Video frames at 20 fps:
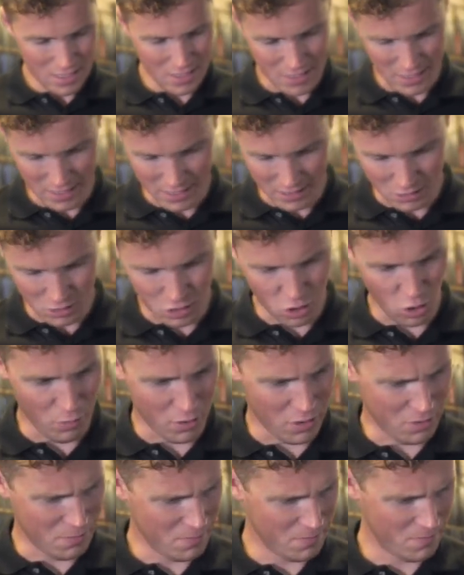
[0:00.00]
The little
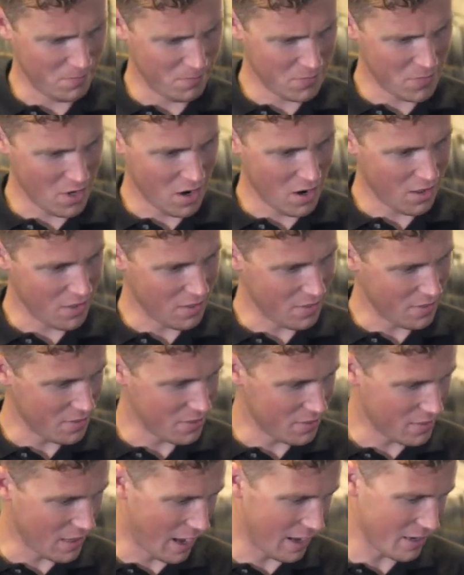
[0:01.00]
Sommer.
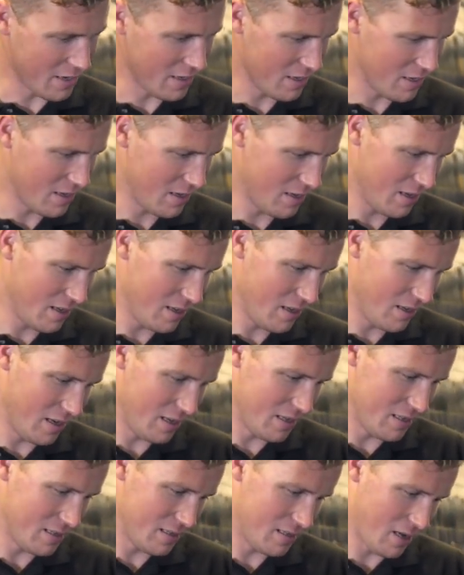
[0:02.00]
That
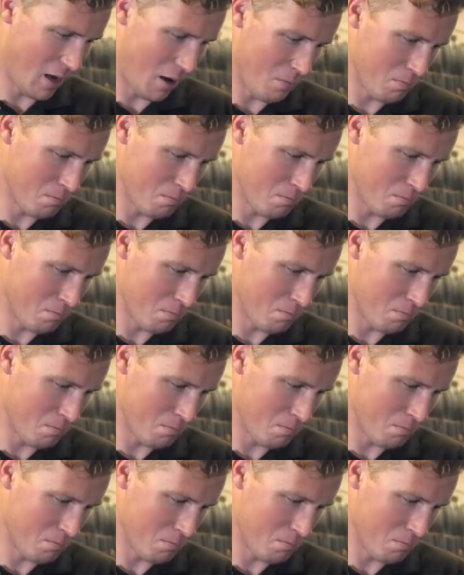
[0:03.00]
is,